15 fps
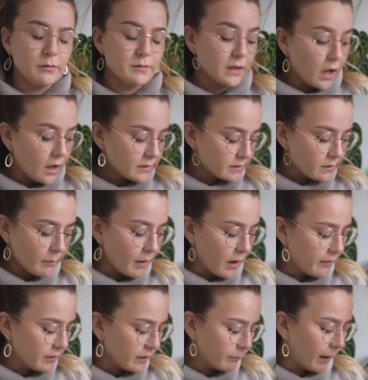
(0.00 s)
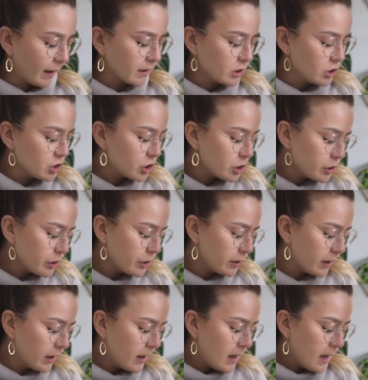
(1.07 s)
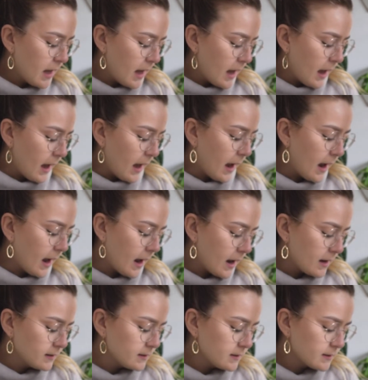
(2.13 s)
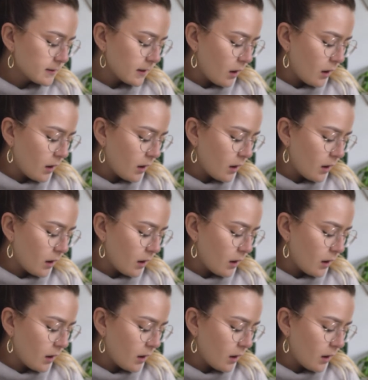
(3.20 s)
It was last summer, I think back in June, and